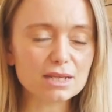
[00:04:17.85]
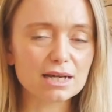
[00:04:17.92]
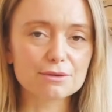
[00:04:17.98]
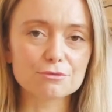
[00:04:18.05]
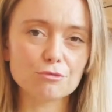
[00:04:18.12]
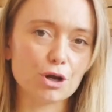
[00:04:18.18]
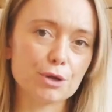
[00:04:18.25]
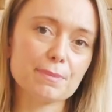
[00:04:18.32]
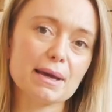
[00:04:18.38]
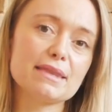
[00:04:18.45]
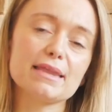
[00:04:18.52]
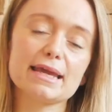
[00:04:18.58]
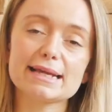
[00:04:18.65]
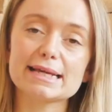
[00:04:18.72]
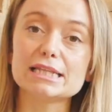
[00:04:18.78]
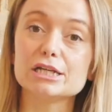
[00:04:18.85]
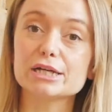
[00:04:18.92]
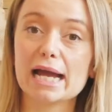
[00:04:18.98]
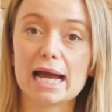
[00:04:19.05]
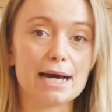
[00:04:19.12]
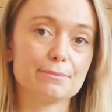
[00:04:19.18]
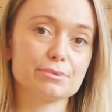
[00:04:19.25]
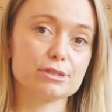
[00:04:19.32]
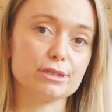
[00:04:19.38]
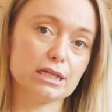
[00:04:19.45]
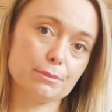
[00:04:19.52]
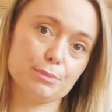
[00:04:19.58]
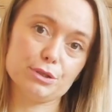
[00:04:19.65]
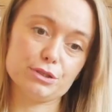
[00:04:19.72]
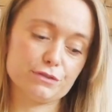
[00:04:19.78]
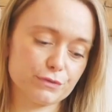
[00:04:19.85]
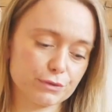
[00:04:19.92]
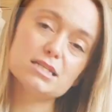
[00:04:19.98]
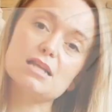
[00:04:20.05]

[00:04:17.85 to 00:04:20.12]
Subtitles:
and rope, and they can look absolutely beautiful.